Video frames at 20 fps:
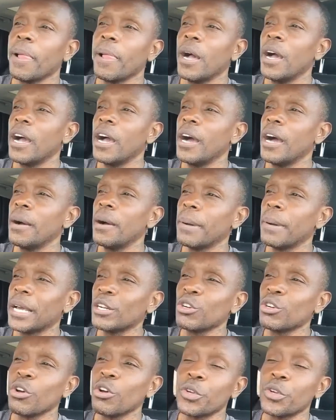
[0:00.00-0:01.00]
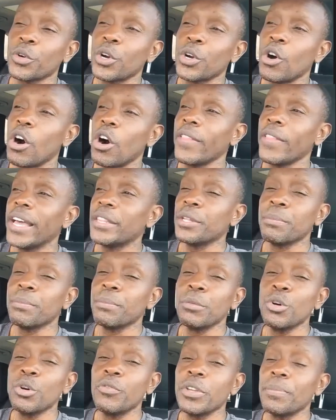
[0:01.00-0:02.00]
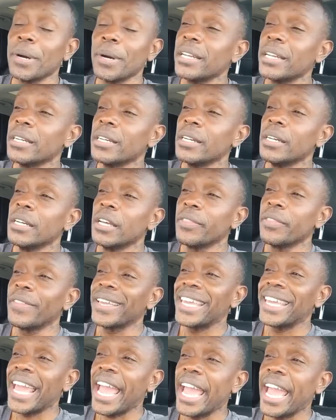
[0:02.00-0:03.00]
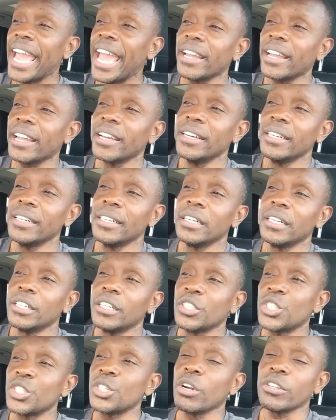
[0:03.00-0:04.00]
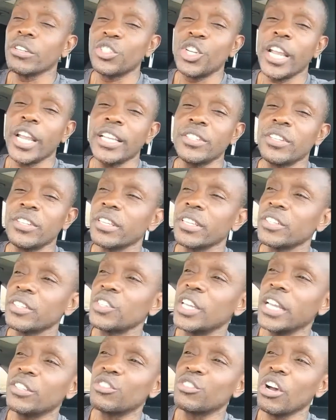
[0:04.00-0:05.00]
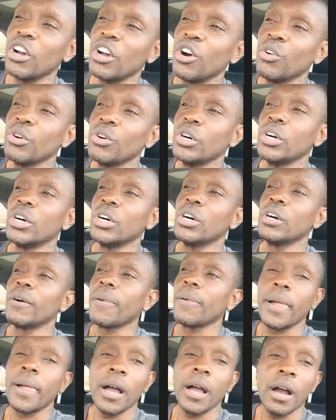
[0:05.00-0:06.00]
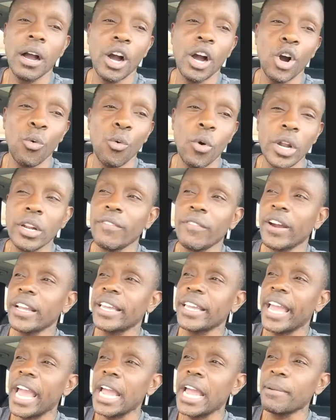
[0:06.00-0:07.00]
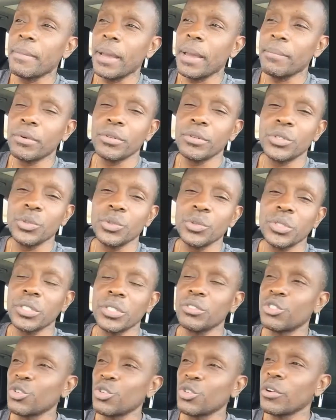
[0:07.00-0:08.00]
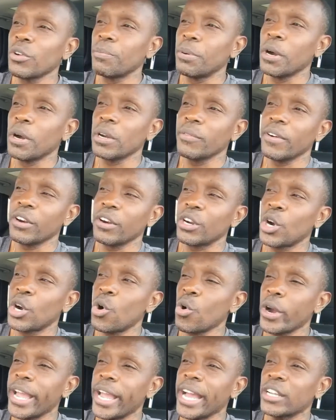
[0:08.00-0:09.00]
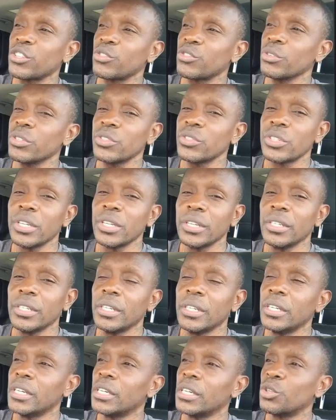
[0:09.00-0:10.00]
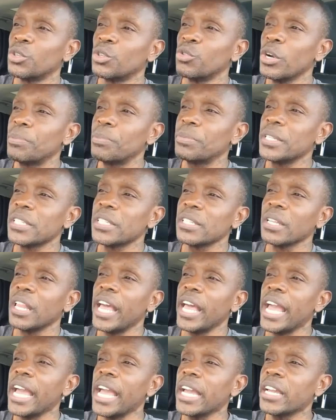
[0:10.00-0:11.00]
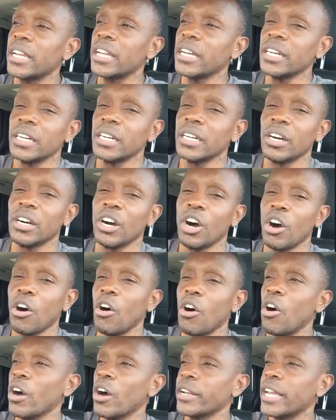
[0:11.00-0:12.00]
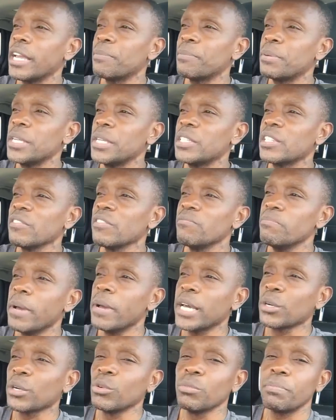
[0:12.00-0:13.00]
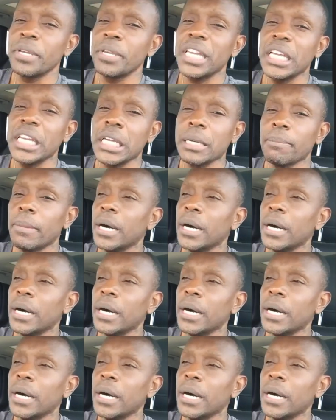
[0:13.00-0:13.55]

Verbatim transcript: um, I don't know if you recall that in the movie, but the gang start chasing this kid. So one of our gang members, who's sort of part of our court extras, ripped his leg on a piece of metal beam